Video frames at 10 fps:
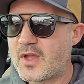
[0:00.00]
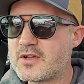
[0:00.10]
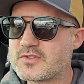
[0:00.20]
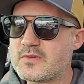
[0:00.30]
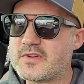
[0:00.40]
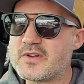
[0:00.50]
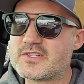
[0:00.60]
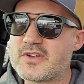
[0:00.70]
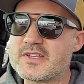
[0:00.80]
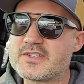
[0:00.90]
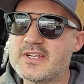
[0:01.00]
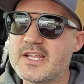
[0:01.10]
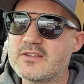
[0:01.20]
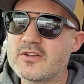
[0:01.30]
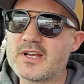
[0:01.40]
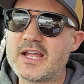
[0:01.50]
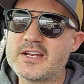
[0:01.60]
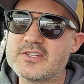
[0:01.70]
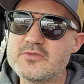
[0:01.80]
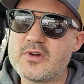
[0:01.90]
Also, if you're interested in learning
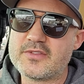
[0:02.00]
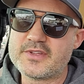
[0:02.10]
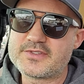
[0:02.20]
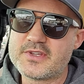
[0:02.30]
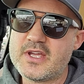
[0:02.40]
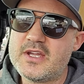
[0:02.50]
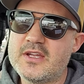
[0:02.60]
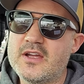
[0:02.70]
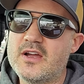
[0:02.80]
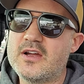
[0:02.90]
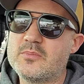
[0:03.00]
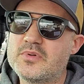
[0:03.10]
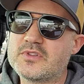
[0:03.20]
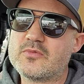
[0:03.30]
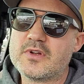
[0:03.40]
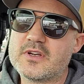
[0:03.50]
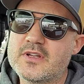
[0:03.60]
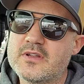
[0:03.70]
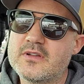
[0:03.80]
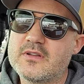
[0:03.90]
how to do all this, uh, put the word